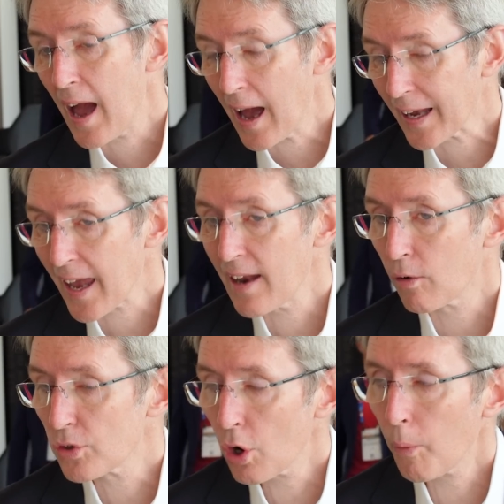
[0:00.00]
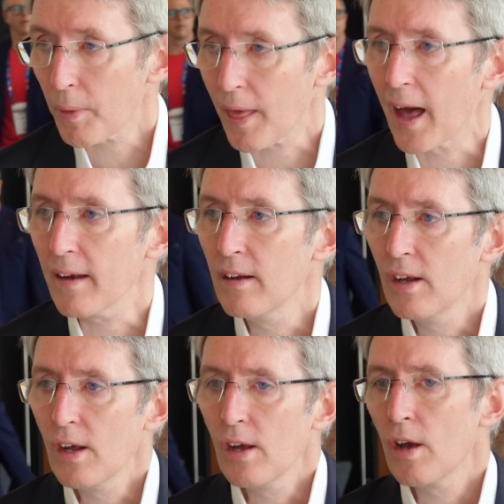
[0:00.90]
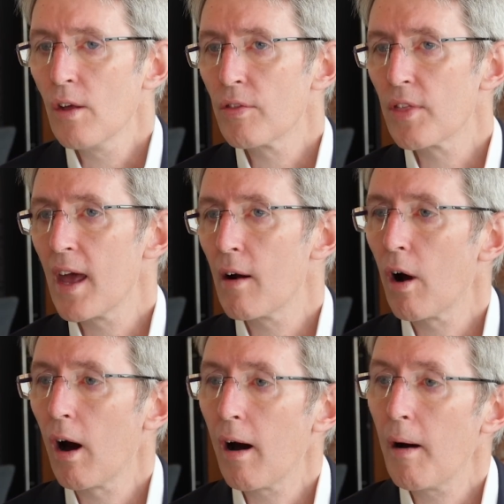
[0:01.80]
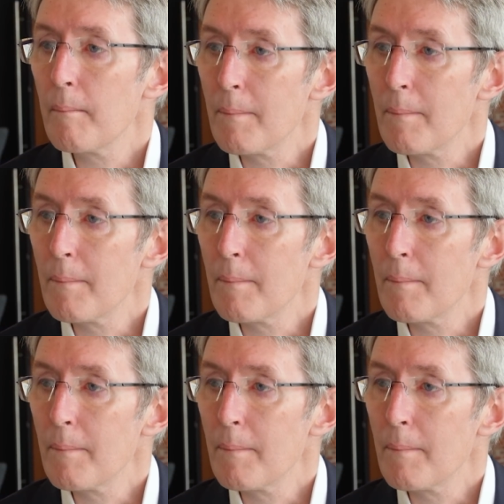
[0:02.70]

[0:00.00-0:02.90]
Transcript: Again, on top of that, there are